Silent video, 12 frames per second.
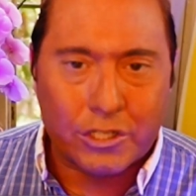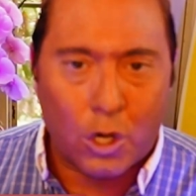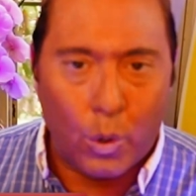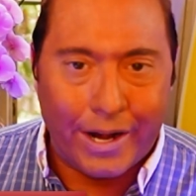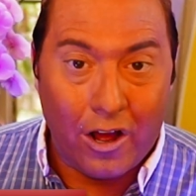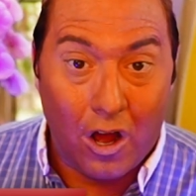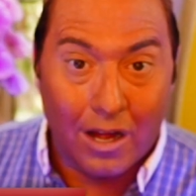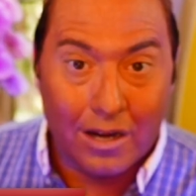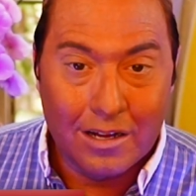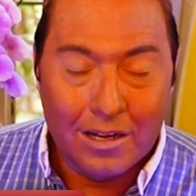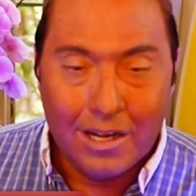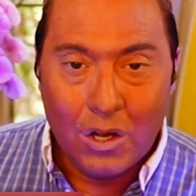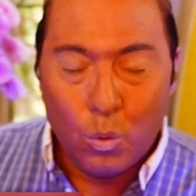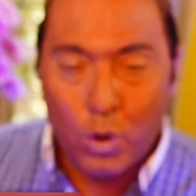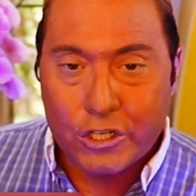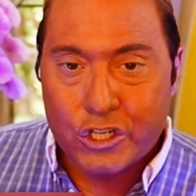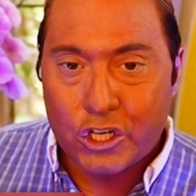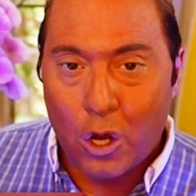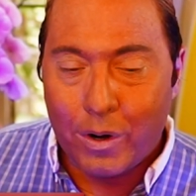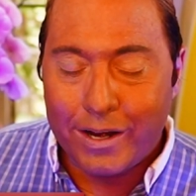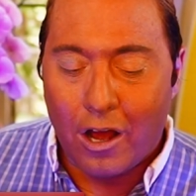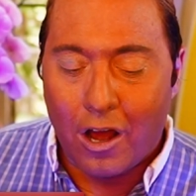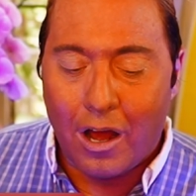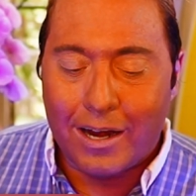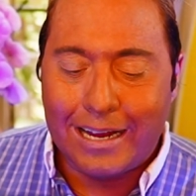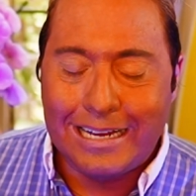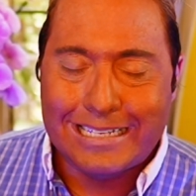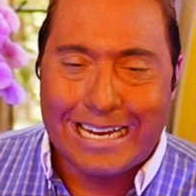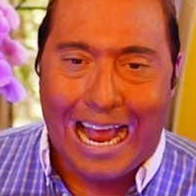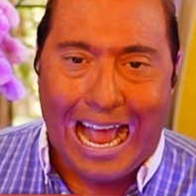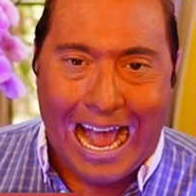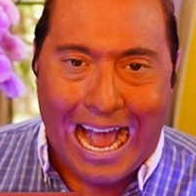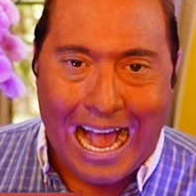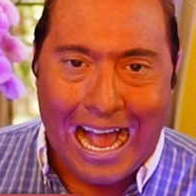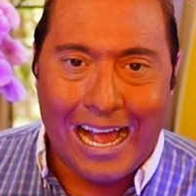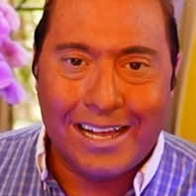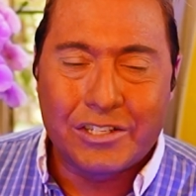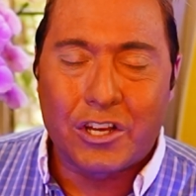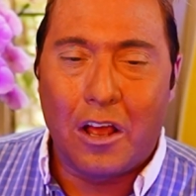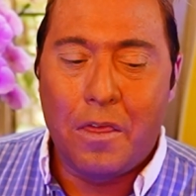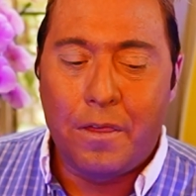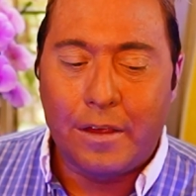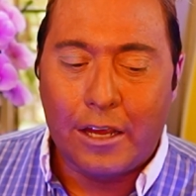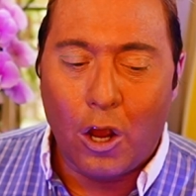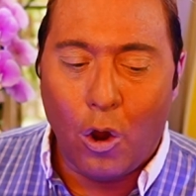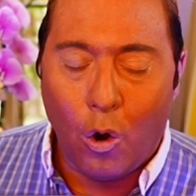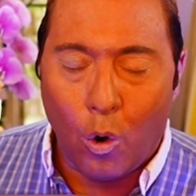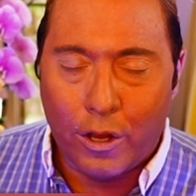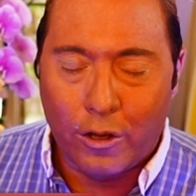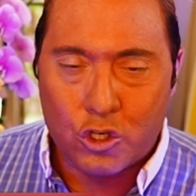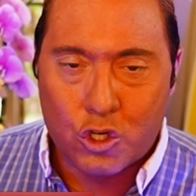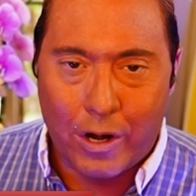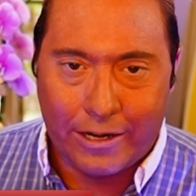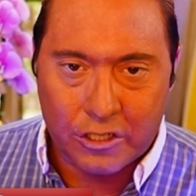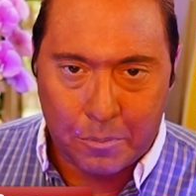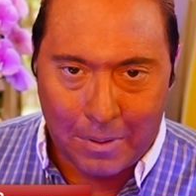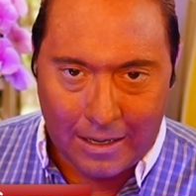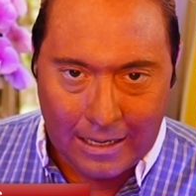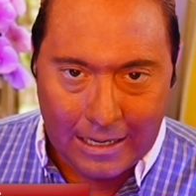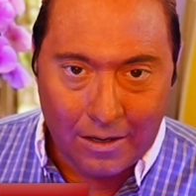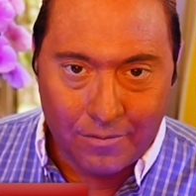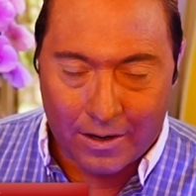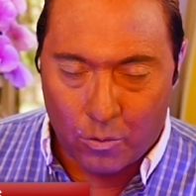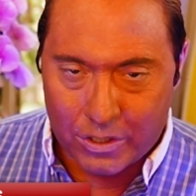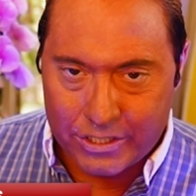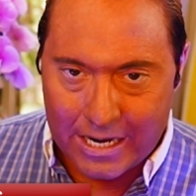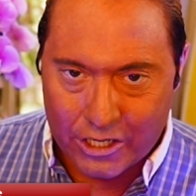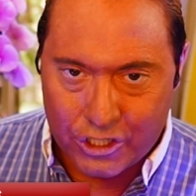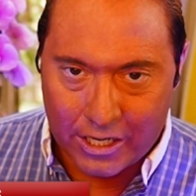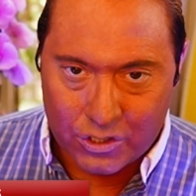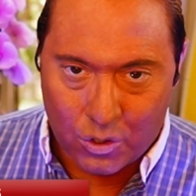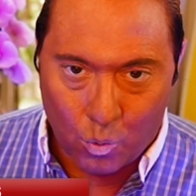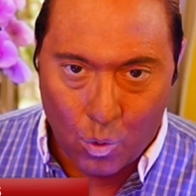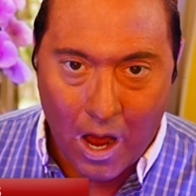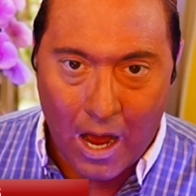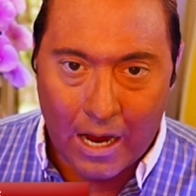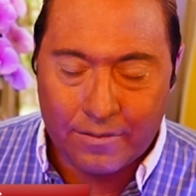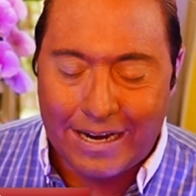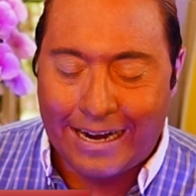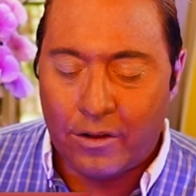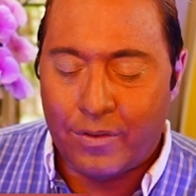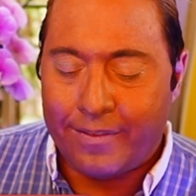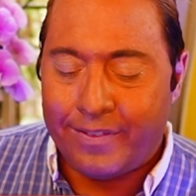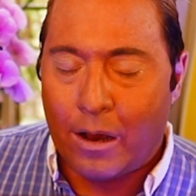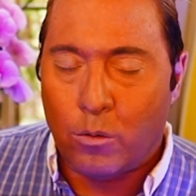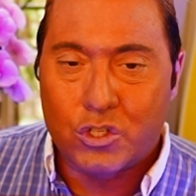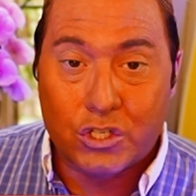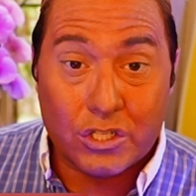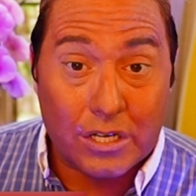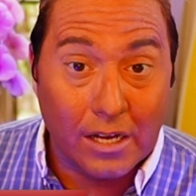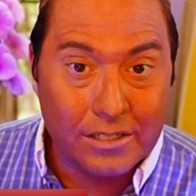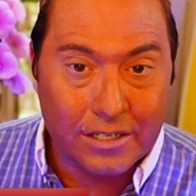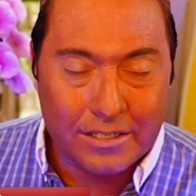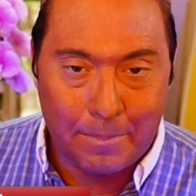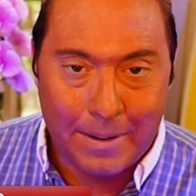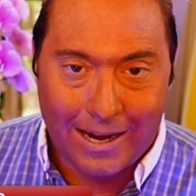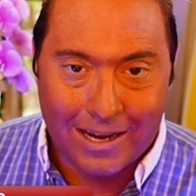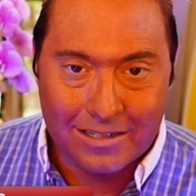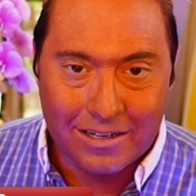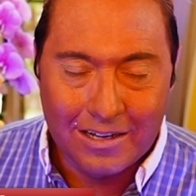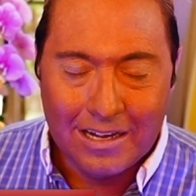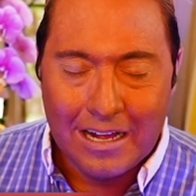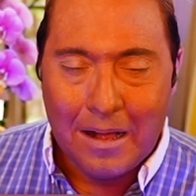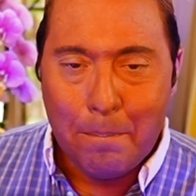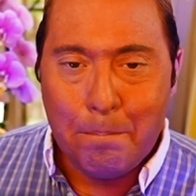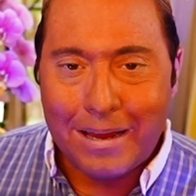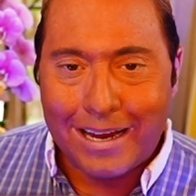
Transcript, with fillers: What's going on? What's going on is as the oil traders believe that a recession has arrived and that that will stunt demand,